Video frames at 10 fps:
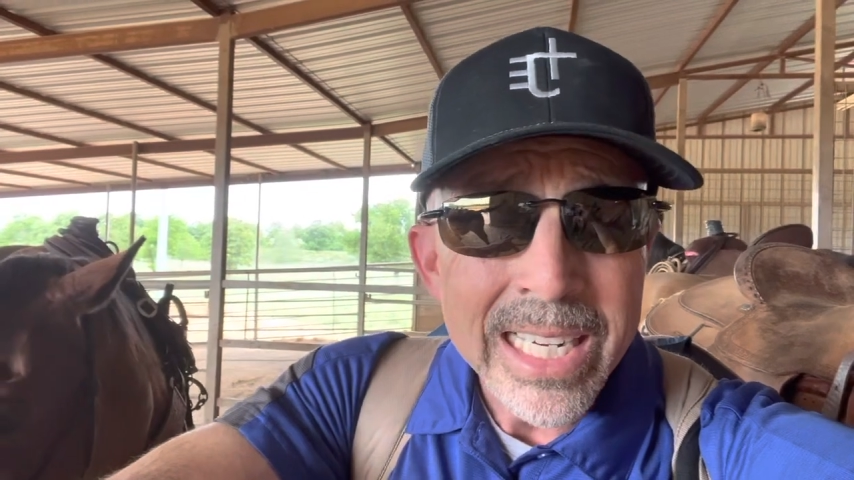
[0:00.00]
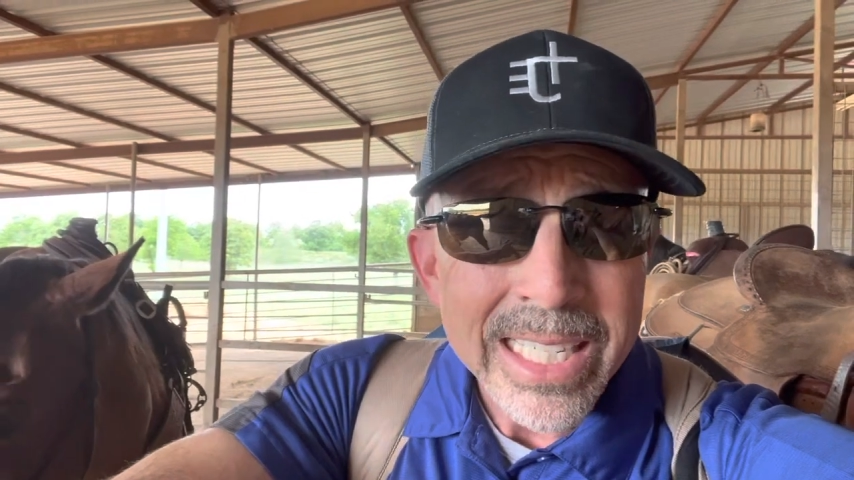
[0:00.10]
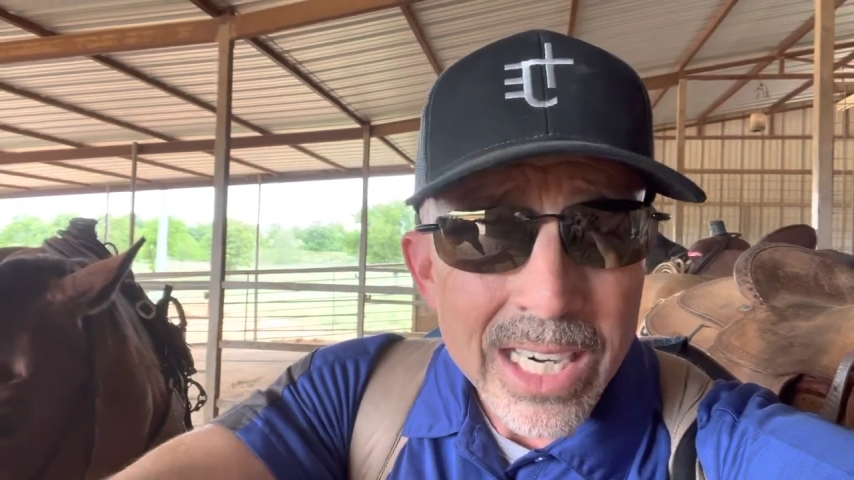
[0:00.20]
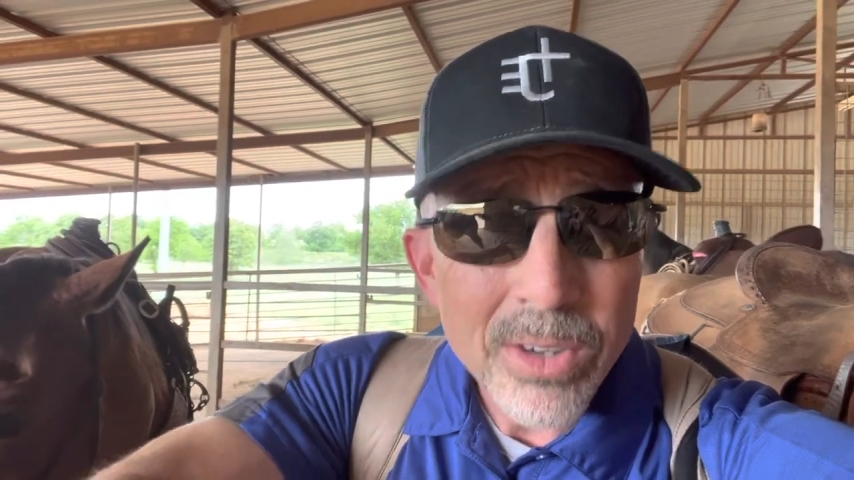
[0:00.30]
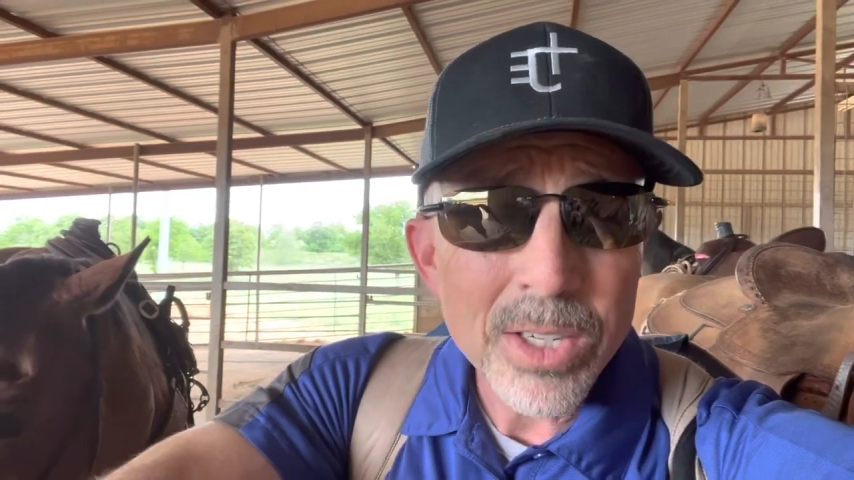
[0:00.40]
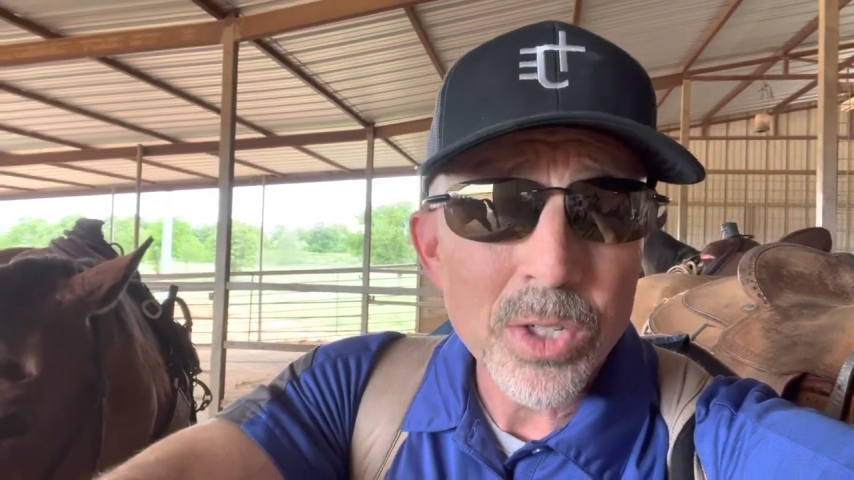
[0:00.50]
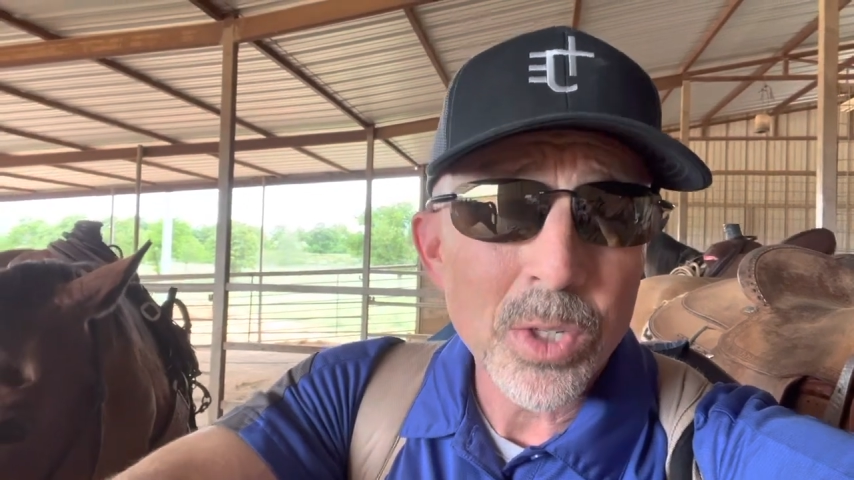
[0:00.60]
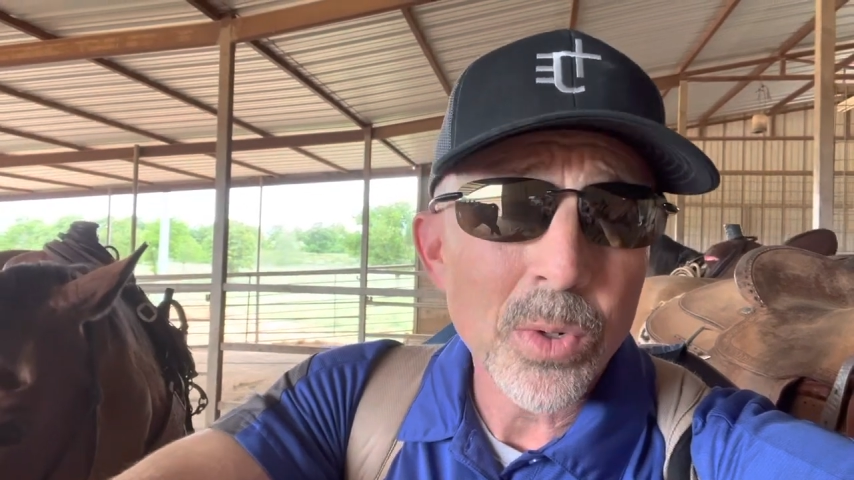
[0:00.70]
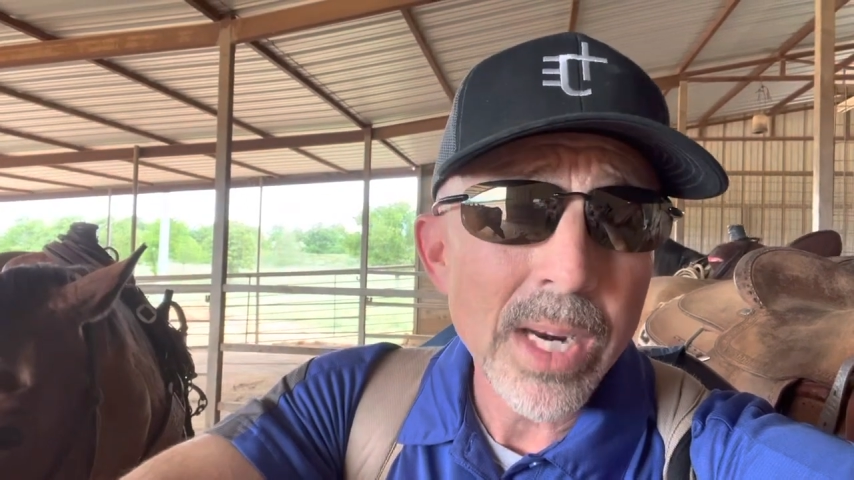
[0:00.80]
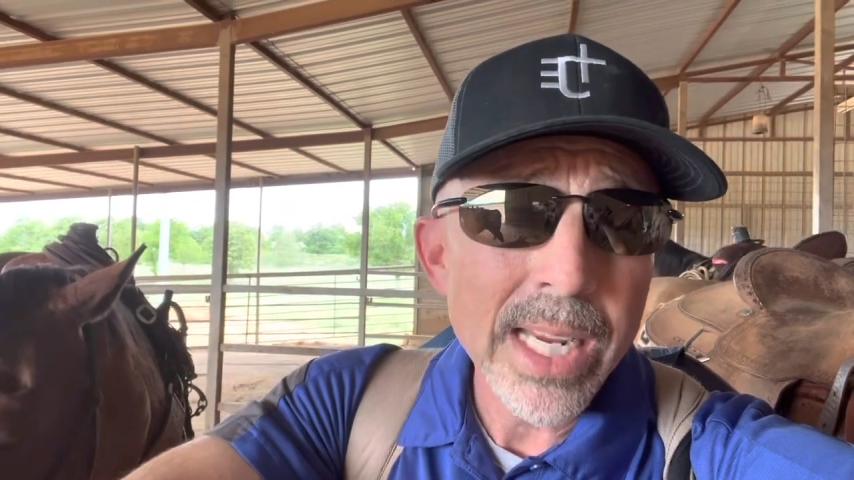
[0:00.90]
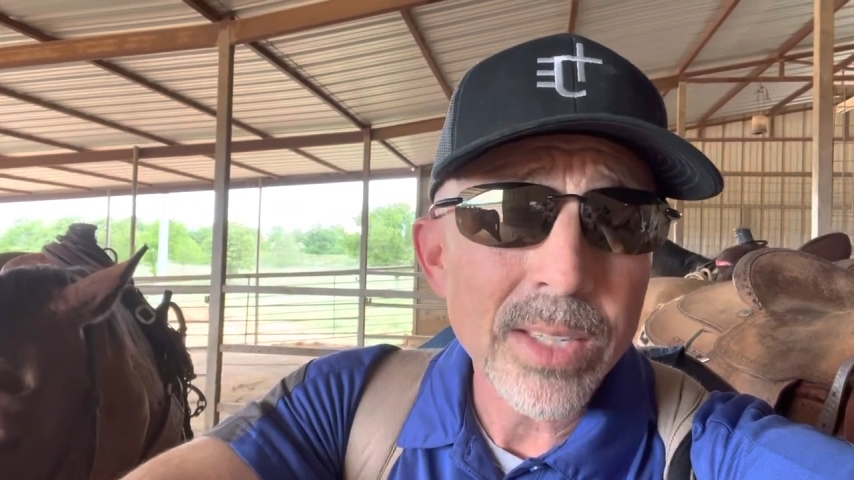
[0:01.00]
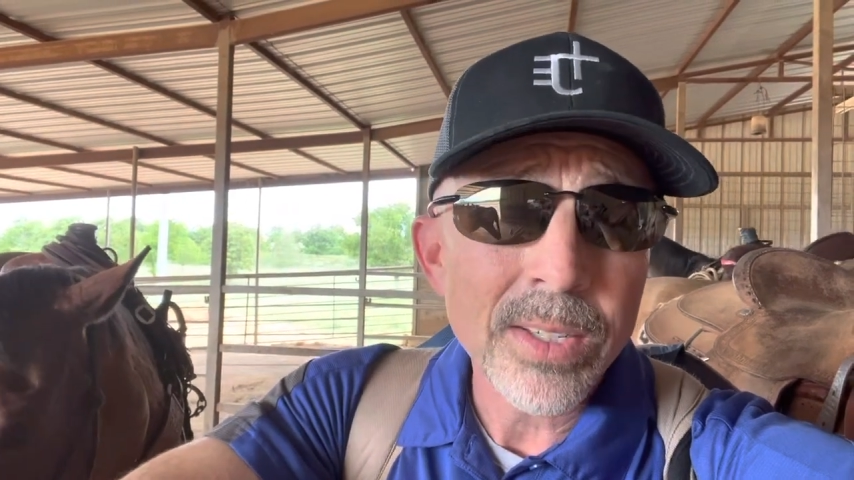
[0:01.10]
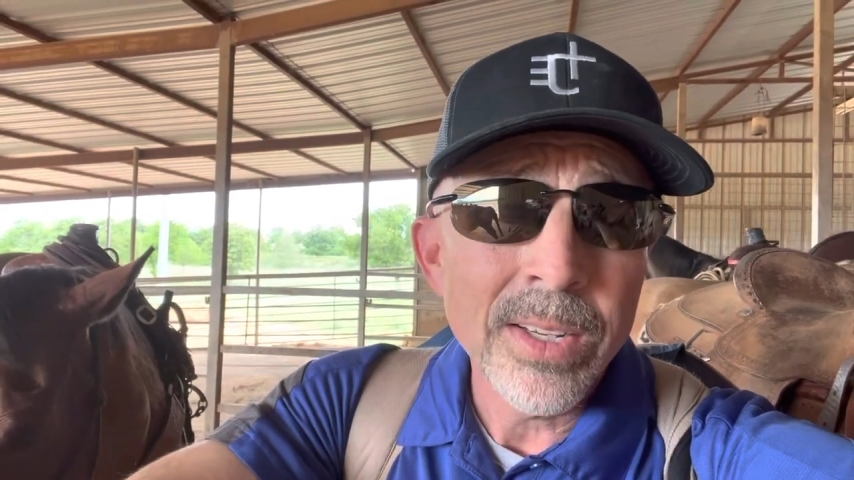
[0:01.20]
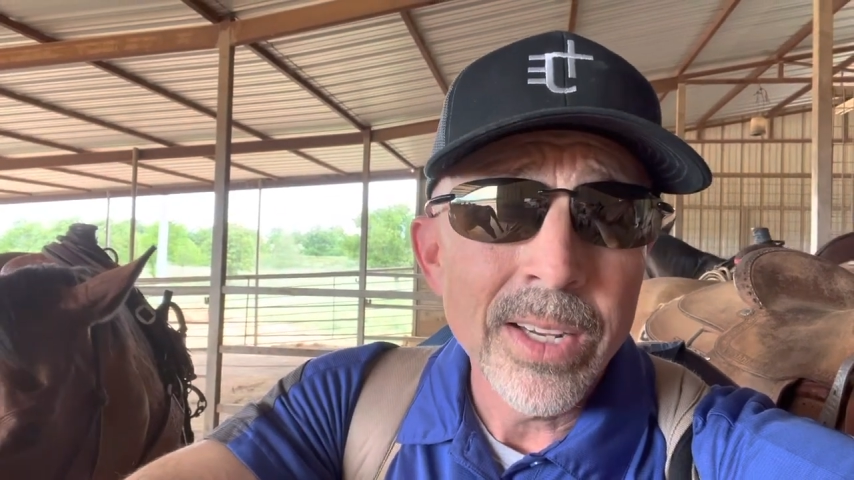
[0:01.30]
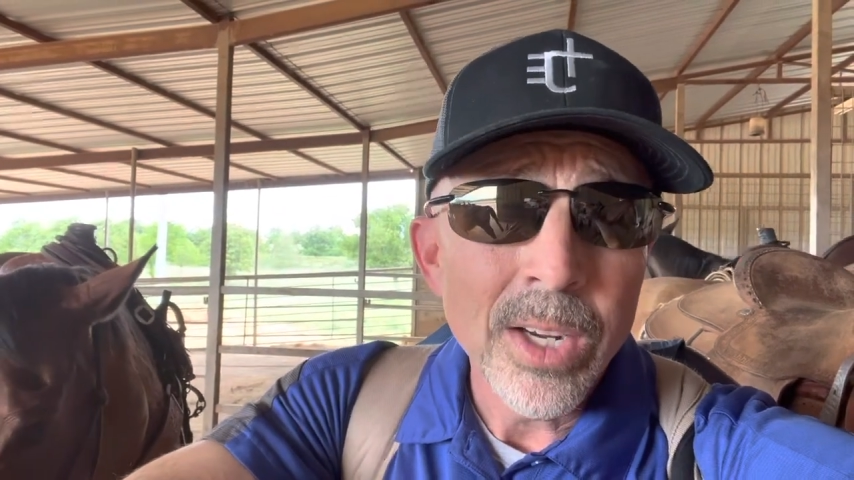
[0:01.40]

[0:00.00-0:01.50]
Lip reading: carries a great